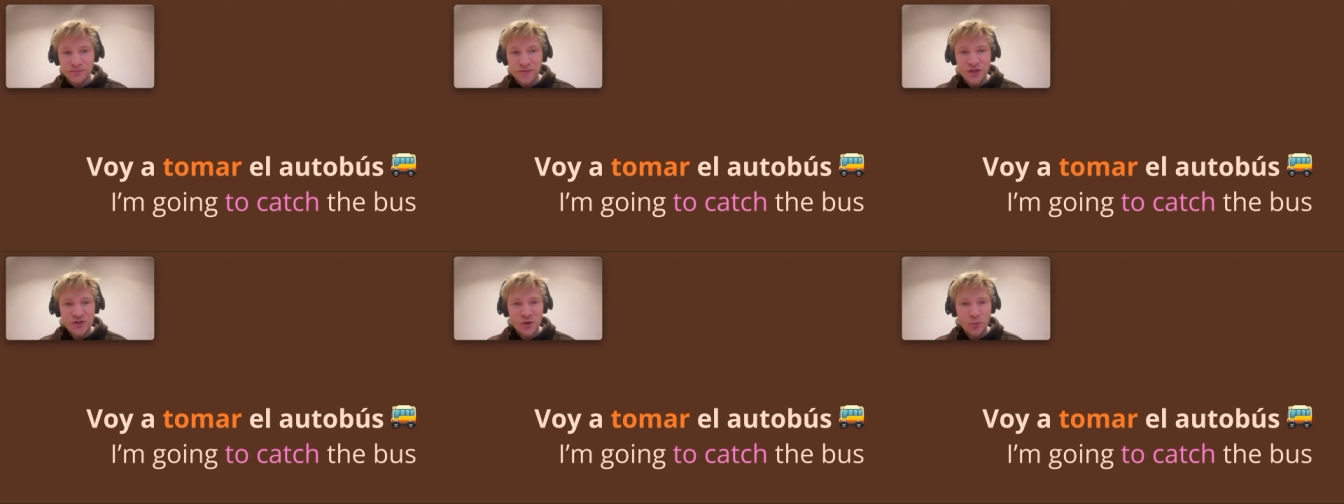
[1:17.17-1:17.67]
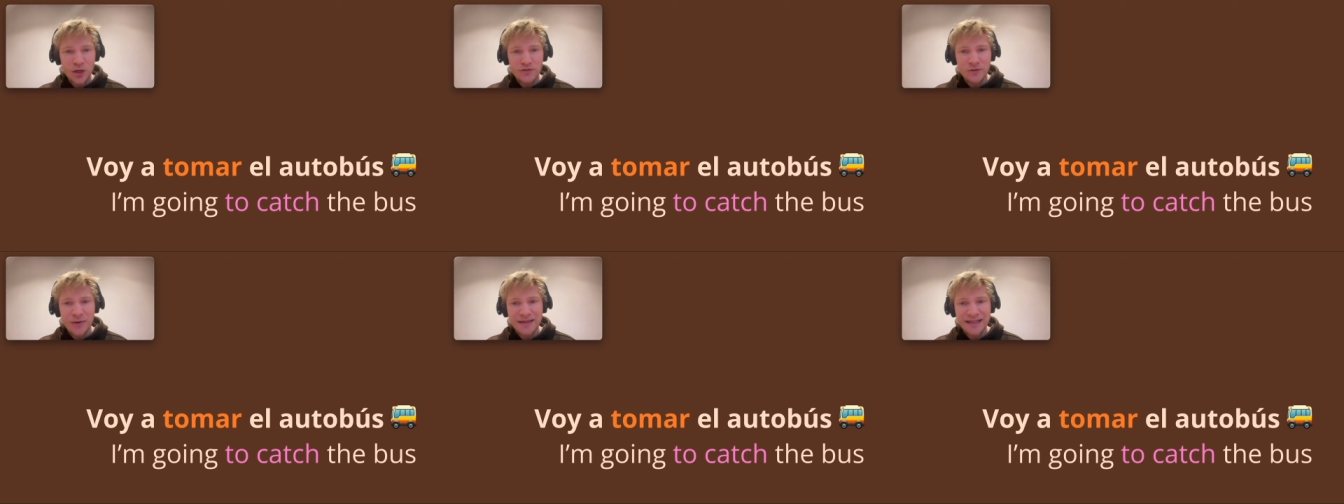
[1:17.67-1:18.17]
So voy a
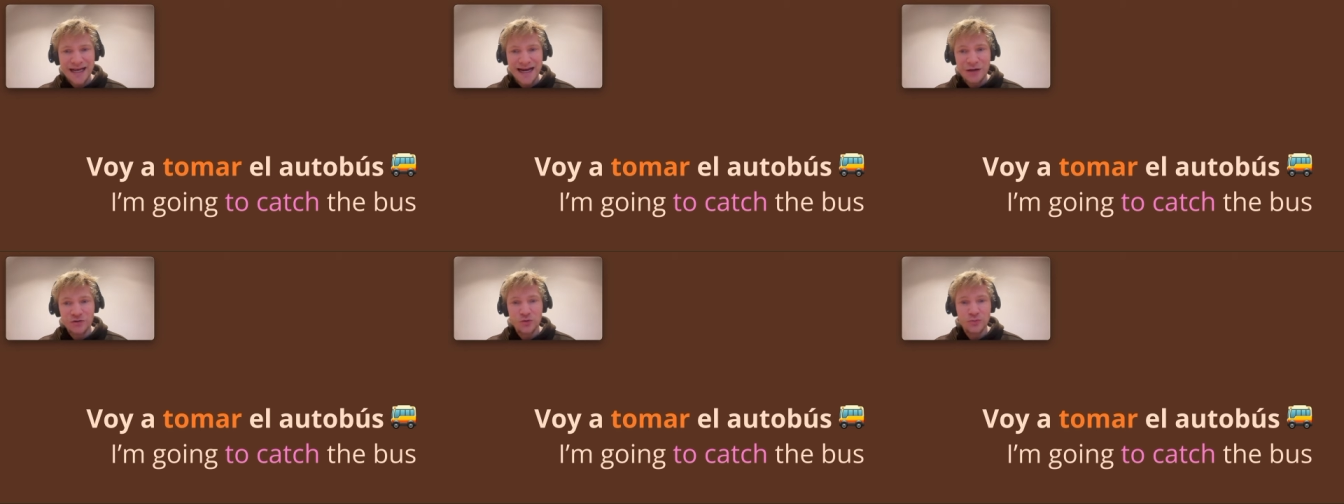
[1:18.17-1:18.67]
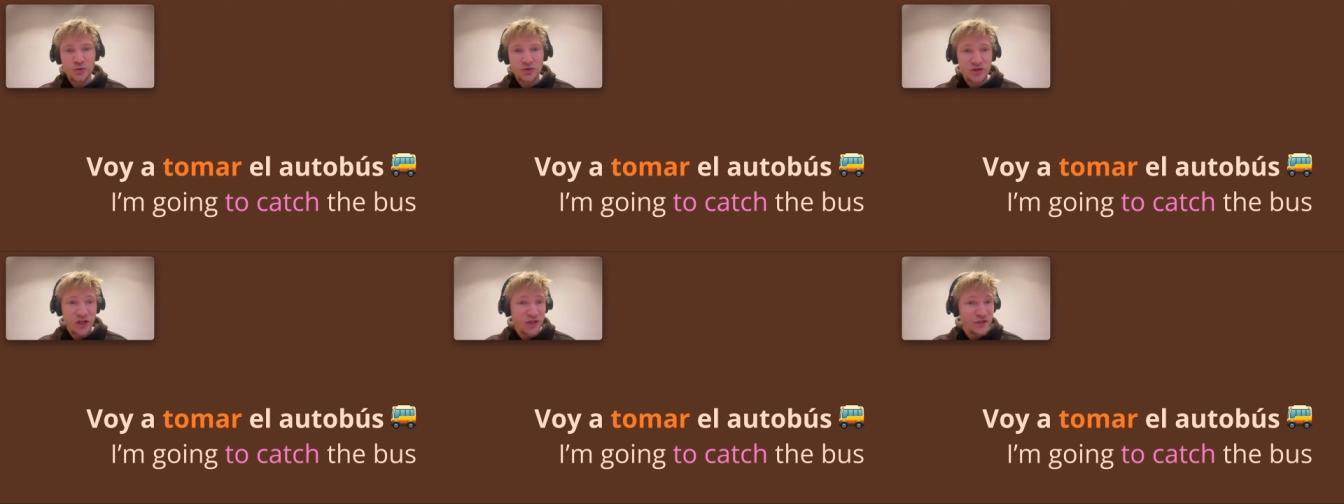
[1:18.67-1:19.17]
tomar el
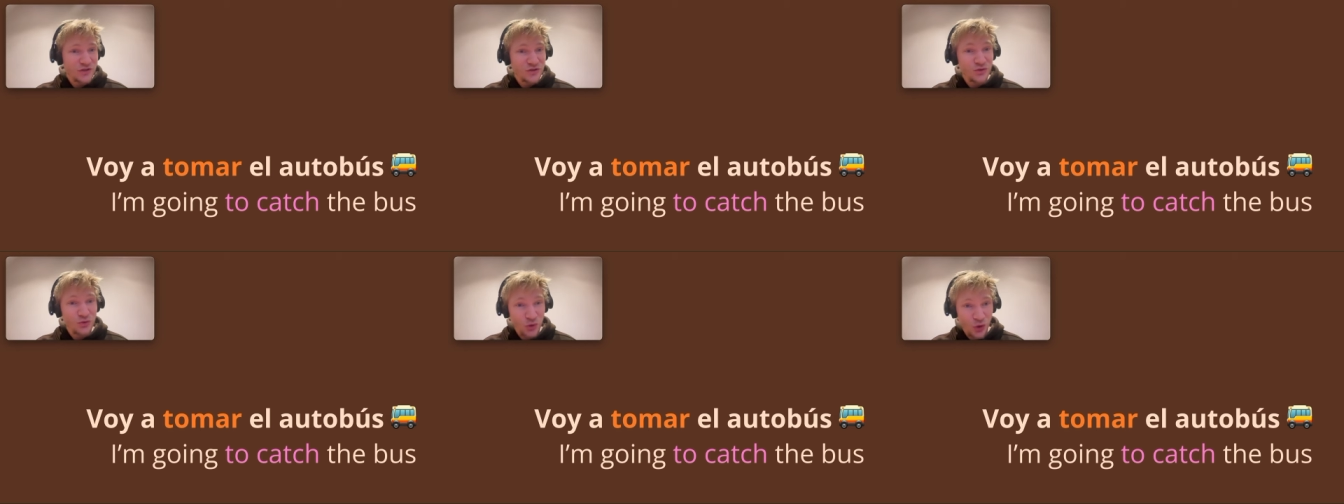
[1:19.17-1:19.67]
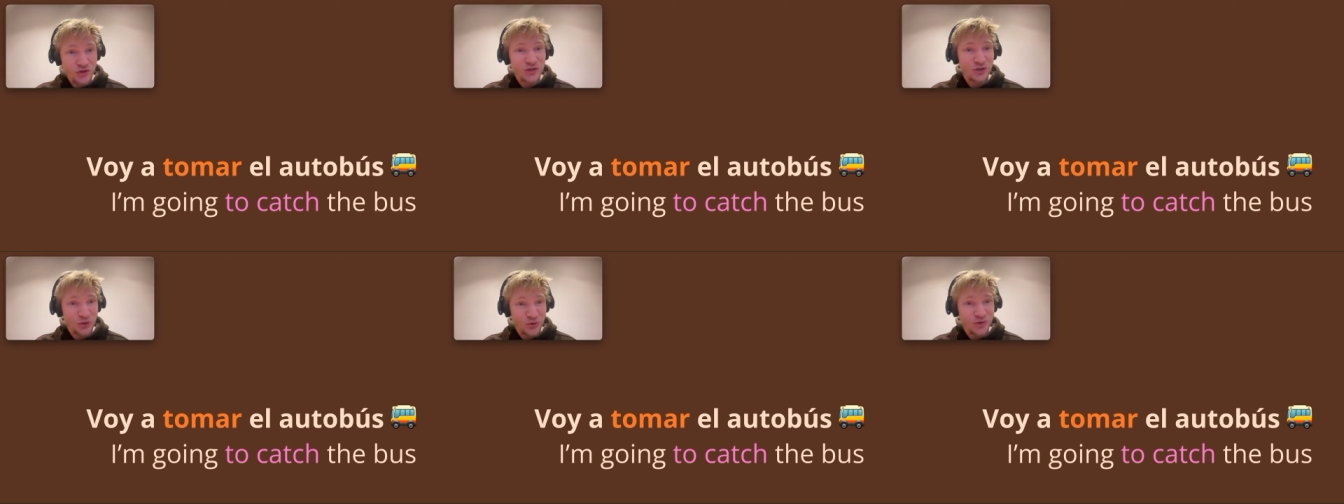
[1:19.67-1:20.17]
autobús. Do not
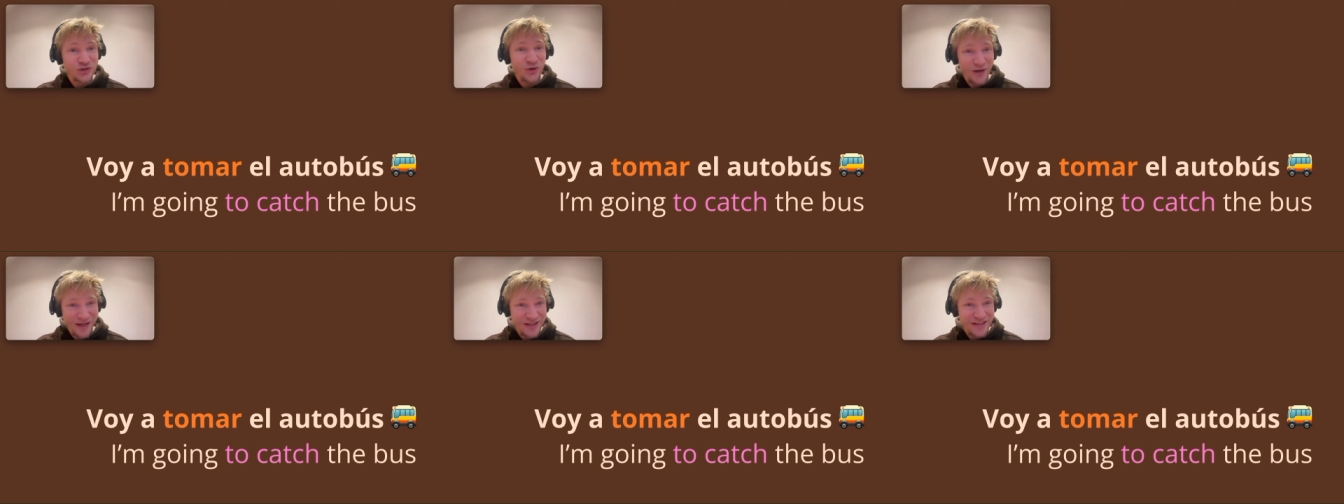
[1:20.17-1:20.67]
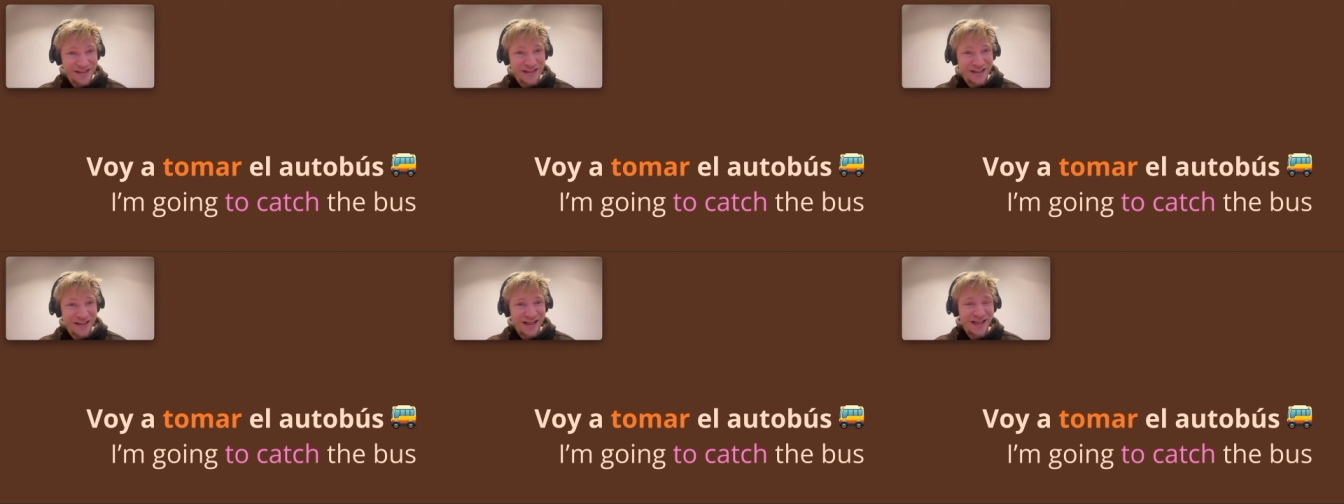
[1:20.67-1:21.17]
use coger here,
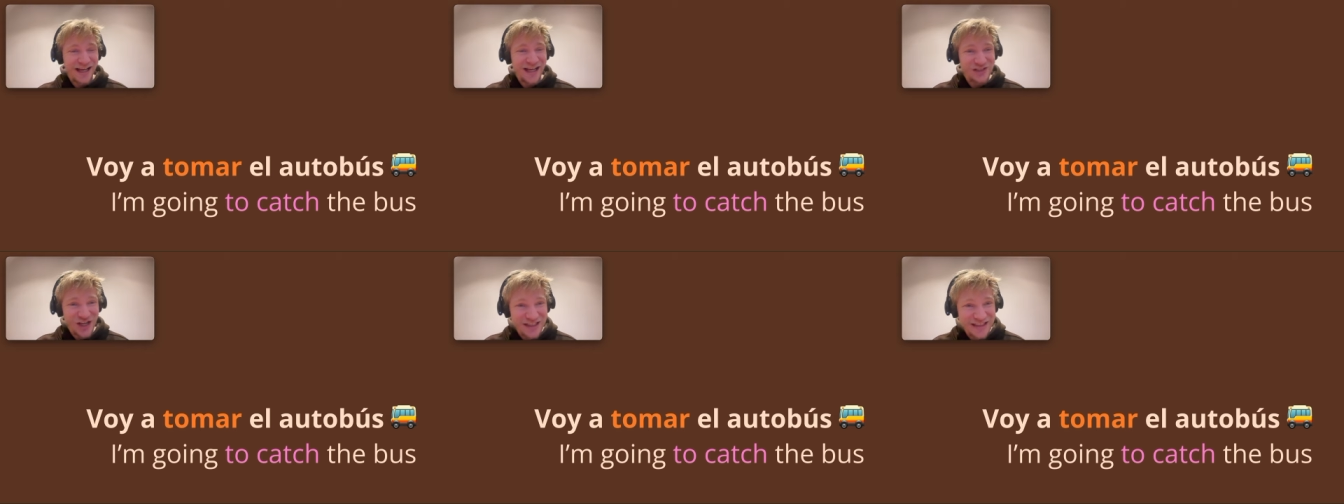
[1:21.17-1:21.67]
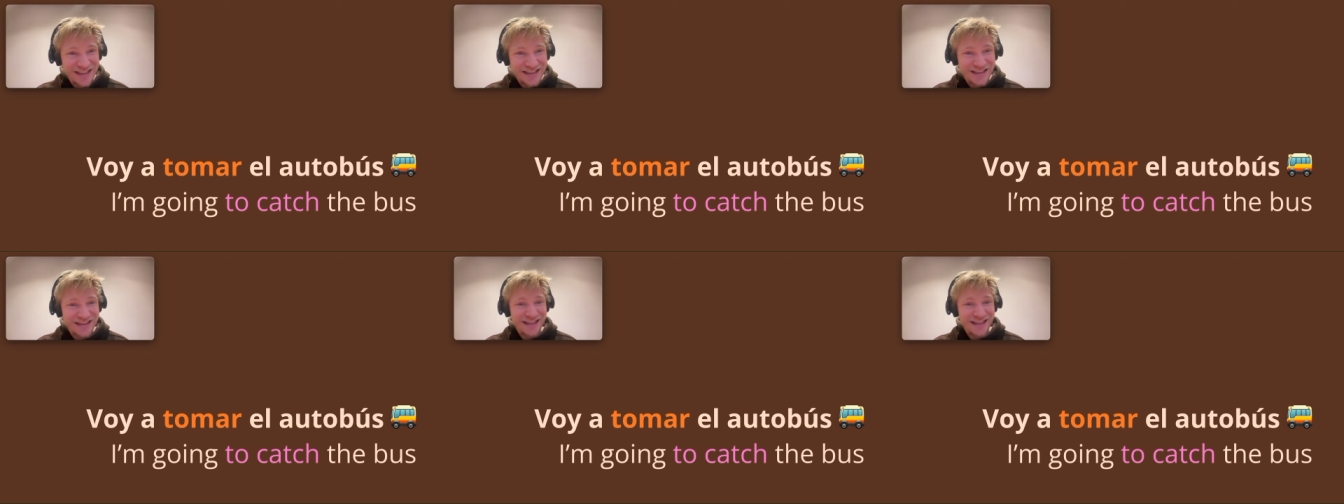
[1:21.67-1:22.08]
as I did.